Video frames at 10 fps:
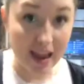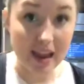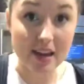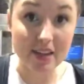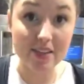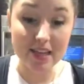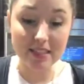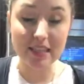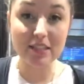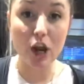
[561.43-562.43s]
And
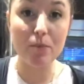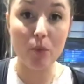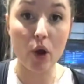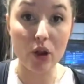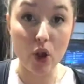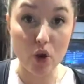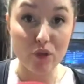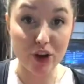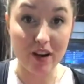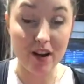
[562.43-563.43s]
this is our boil
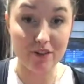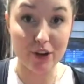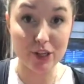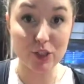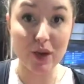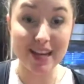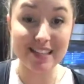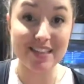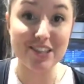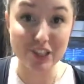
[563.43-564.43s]
over cover. So like I
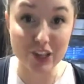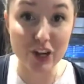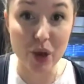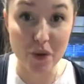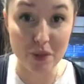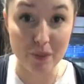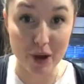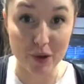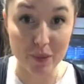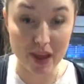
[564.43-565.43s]
said, this is gonna go in the
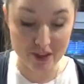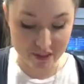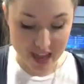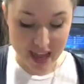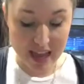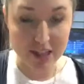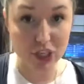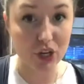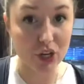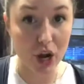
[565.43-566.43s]
microwave and it's
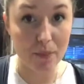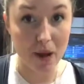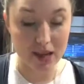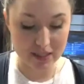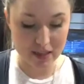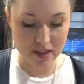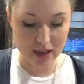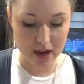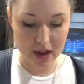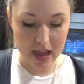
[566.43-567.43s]
gonna cook our pasta in
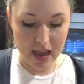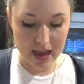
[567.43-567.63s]
there.